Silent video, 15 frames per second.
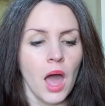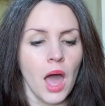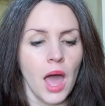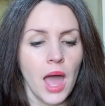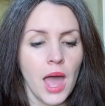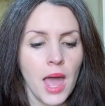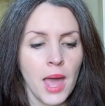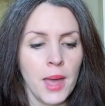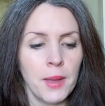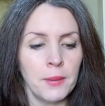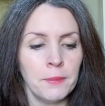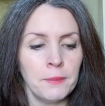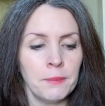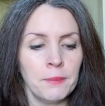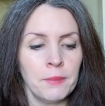
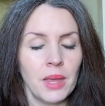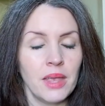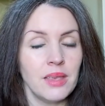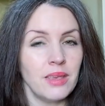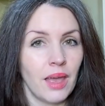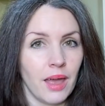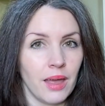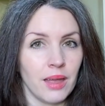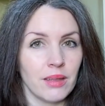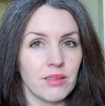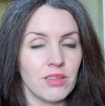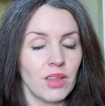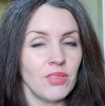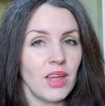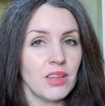Um, yeah,
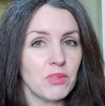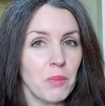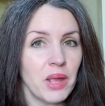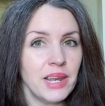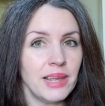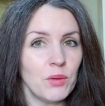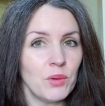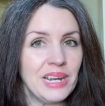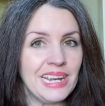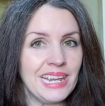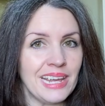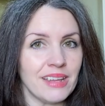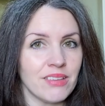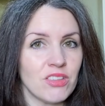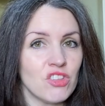so that's my little
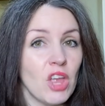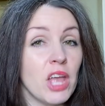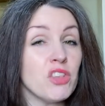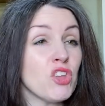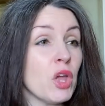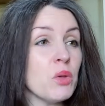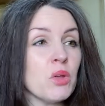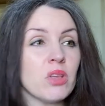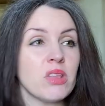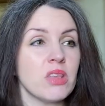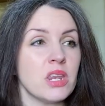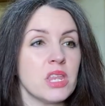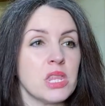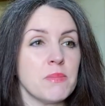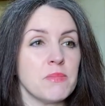list. I don't
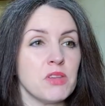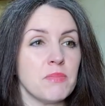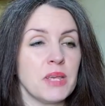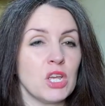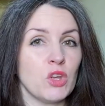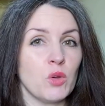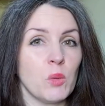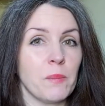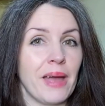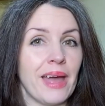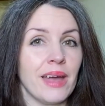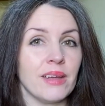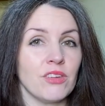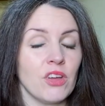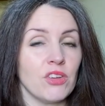consider them to be good or
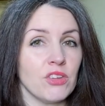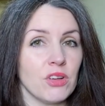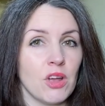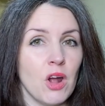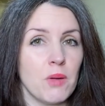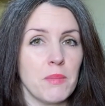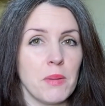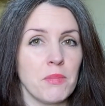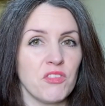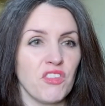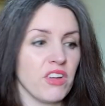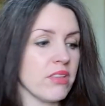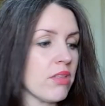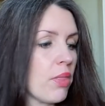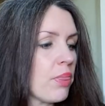bad. I can't remember if
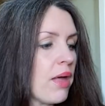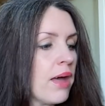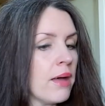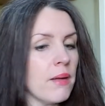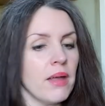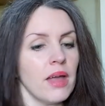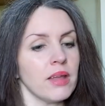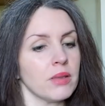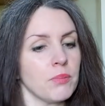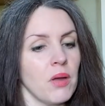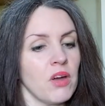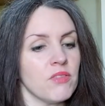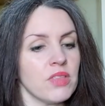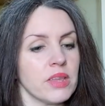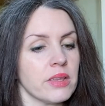I said that as
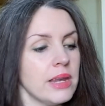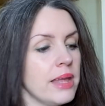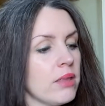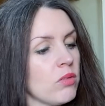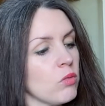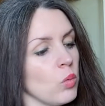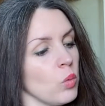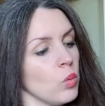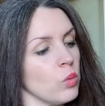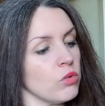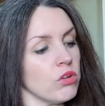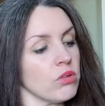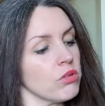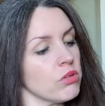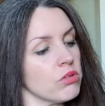part of this list or
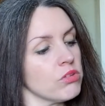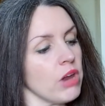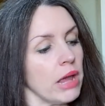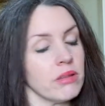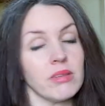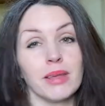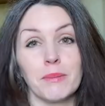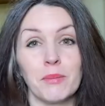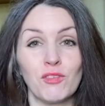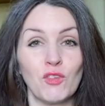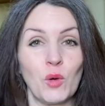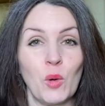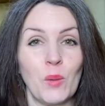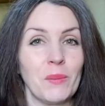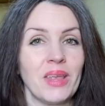just chatting
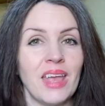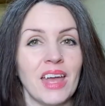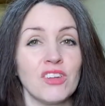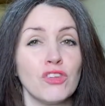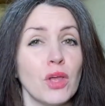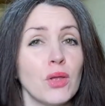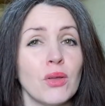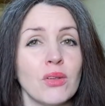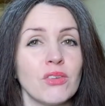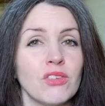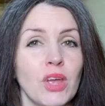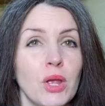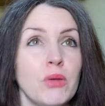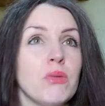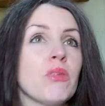before. But yeah, don't
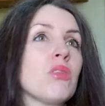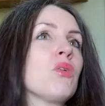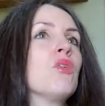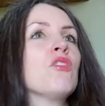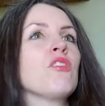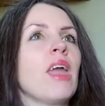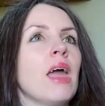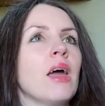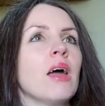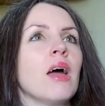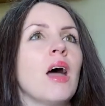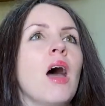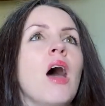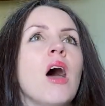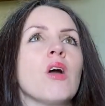don't sort of get
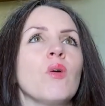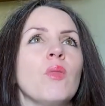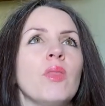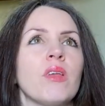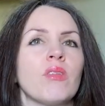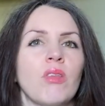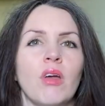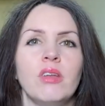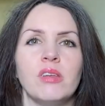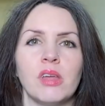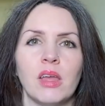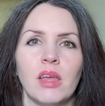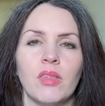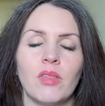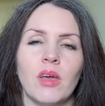hung on this
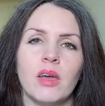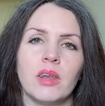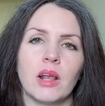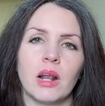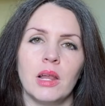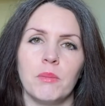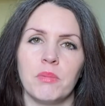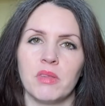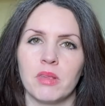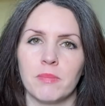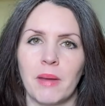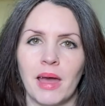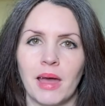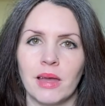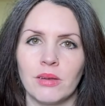idea that an eclipse is
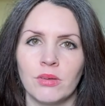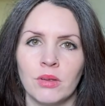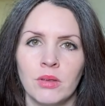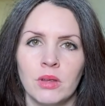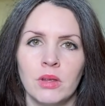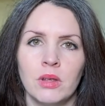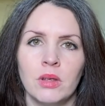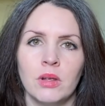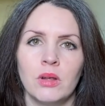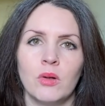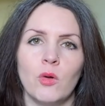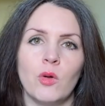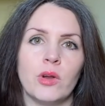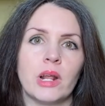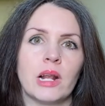bad
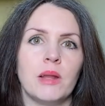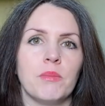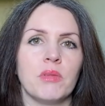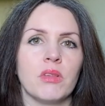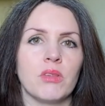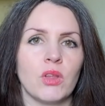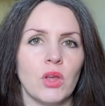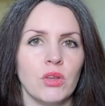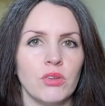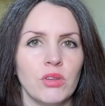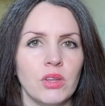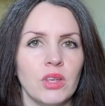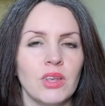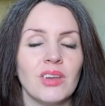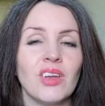or an eclipse is good.
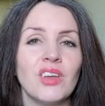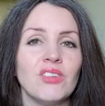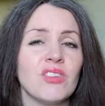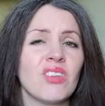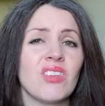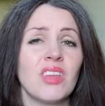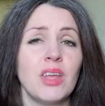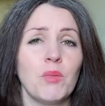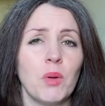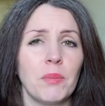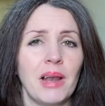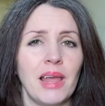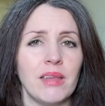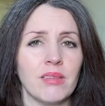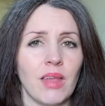You know, just see what
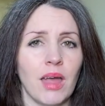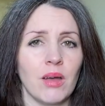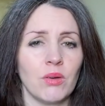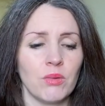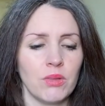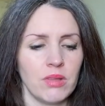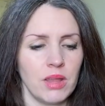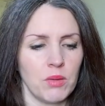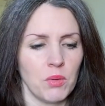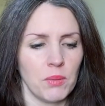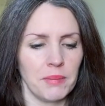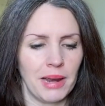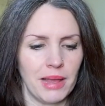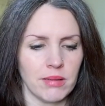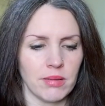plays out, see what
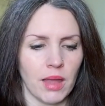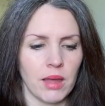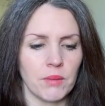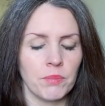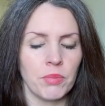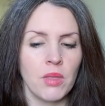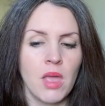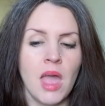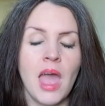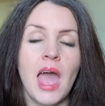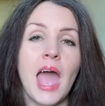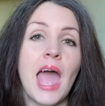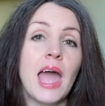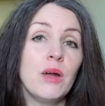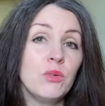plays out.
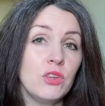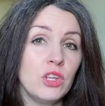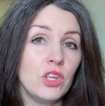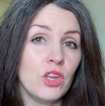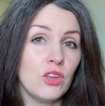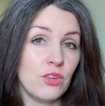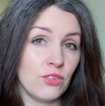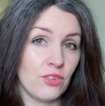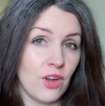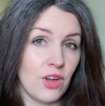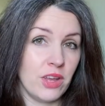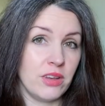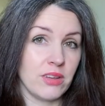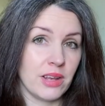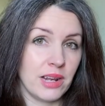How do you
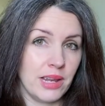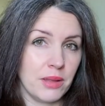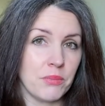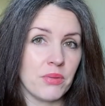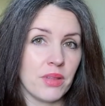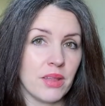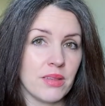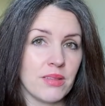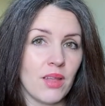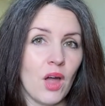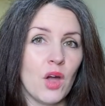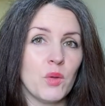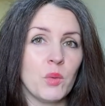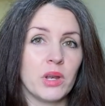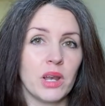find eclipses?
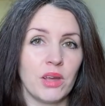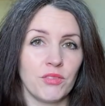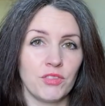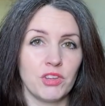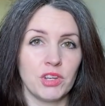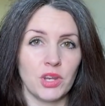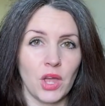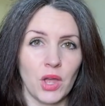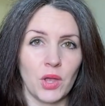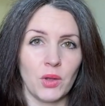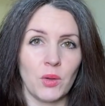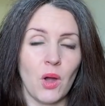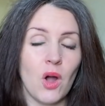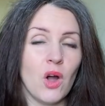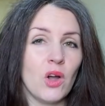I would love to
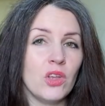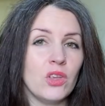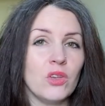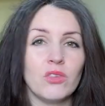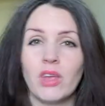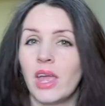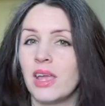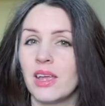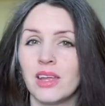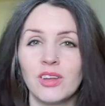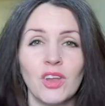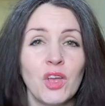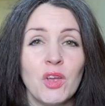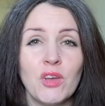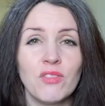know. Are you taking
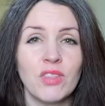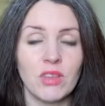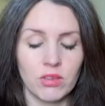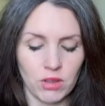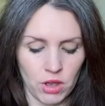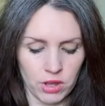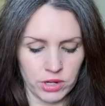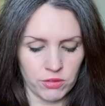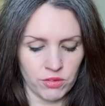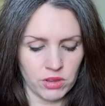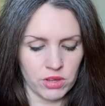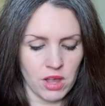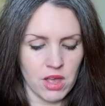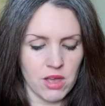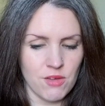note of this kind of
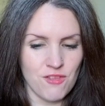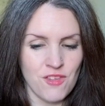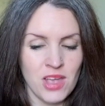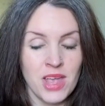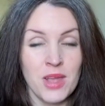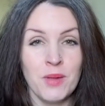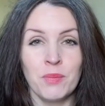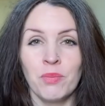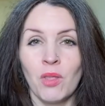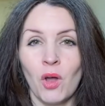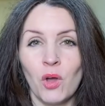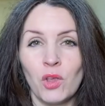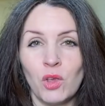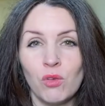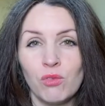stuff?
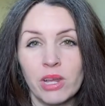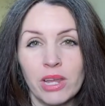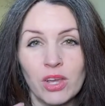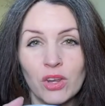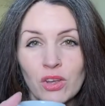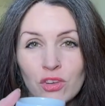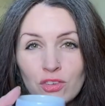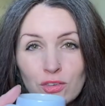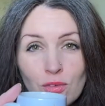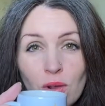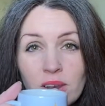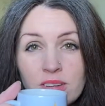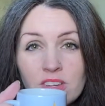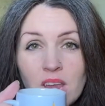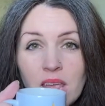Are you really good at
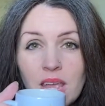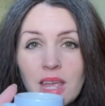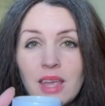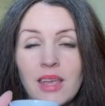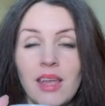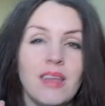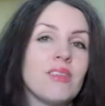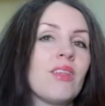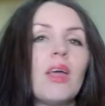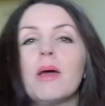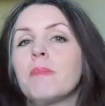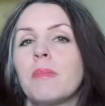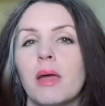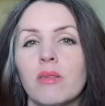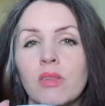astrology? Is it a
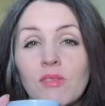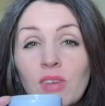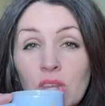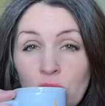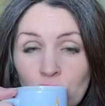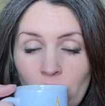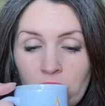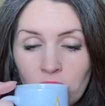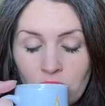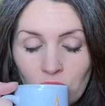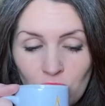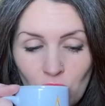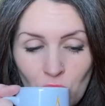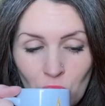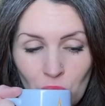massive interest
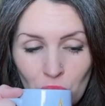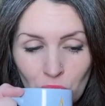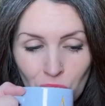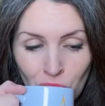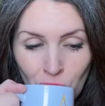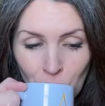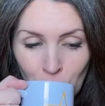of yours?